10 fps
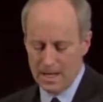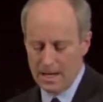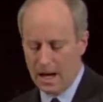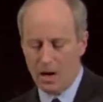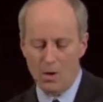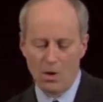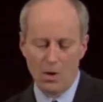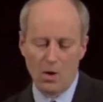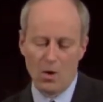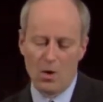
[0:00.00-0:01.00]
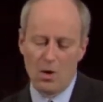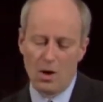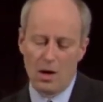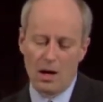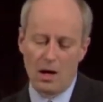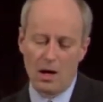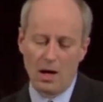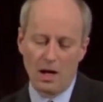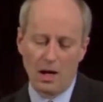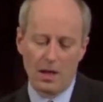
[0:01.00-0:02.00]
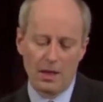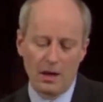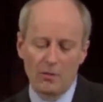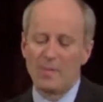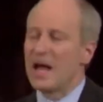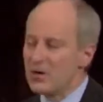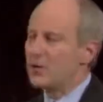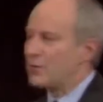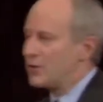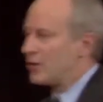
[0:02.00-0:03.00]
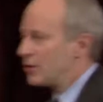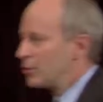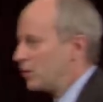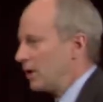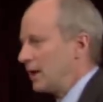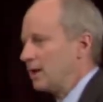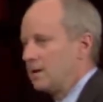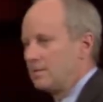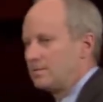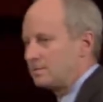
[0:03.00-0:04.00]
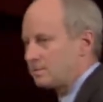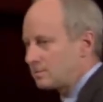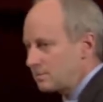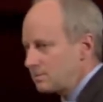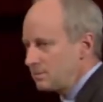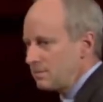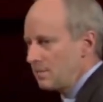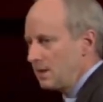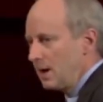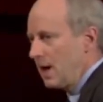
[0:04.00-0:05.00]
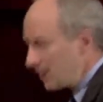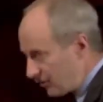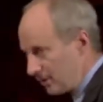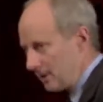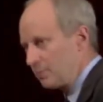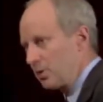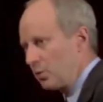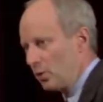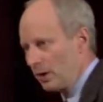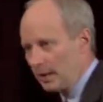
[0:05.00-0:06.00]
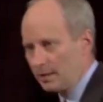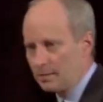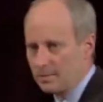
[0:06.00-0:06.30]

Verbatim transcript: Now, there remains a further worry, and it's a liberal worry.